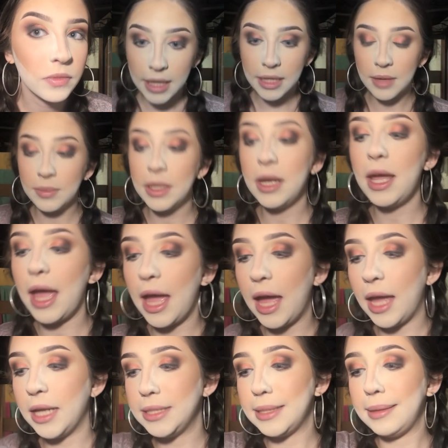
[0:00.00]
Okay, now I'm going to
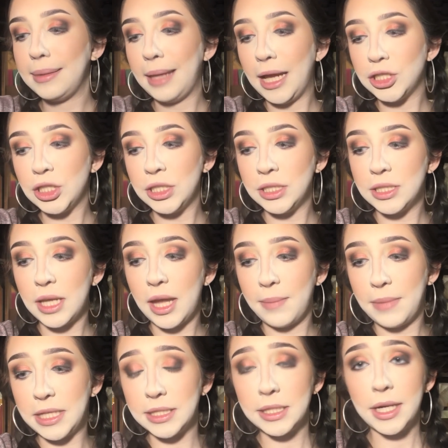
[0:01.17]
add lashes and
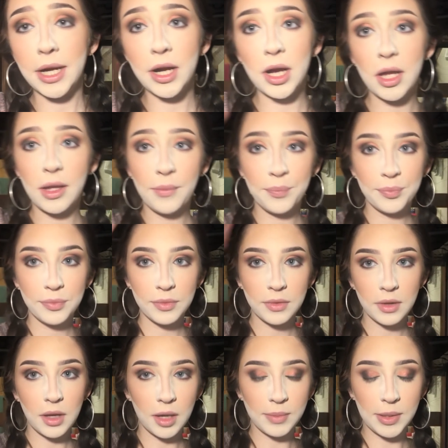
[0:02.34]
mascara.
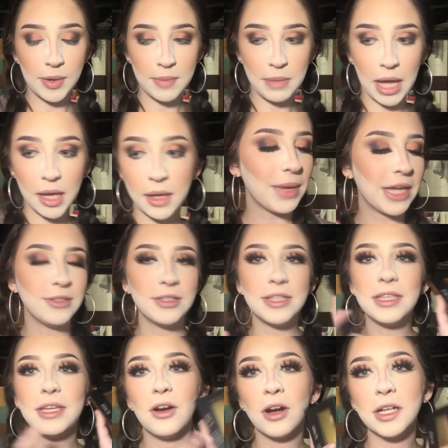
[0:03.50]
I'll be right back. I used
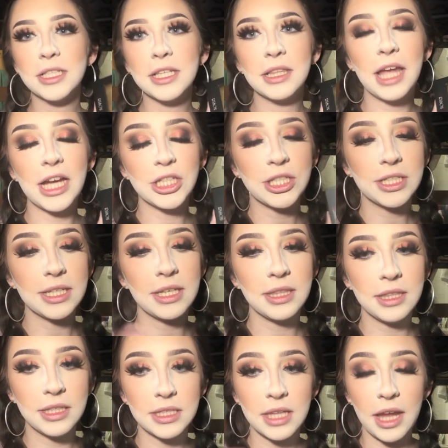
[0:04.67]
the Arison Lashes
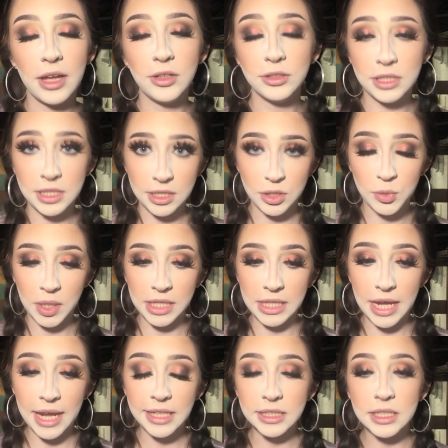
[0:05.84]
in the style D
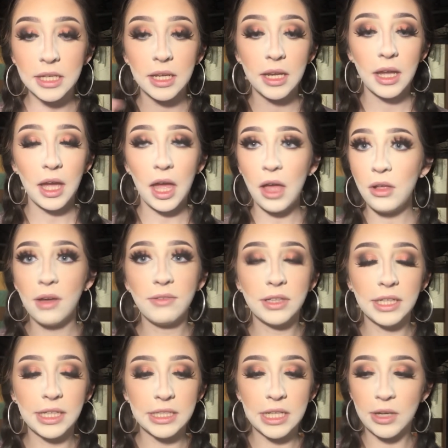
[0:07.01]
twenty-eight. I'll have a
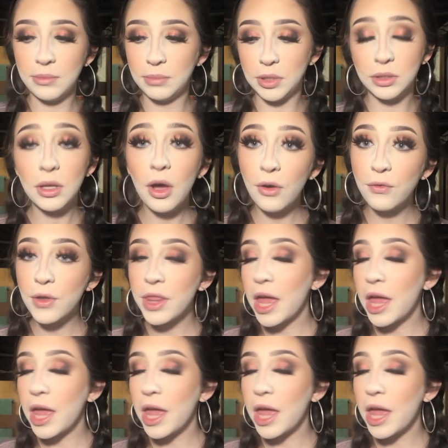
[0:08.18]
link down below for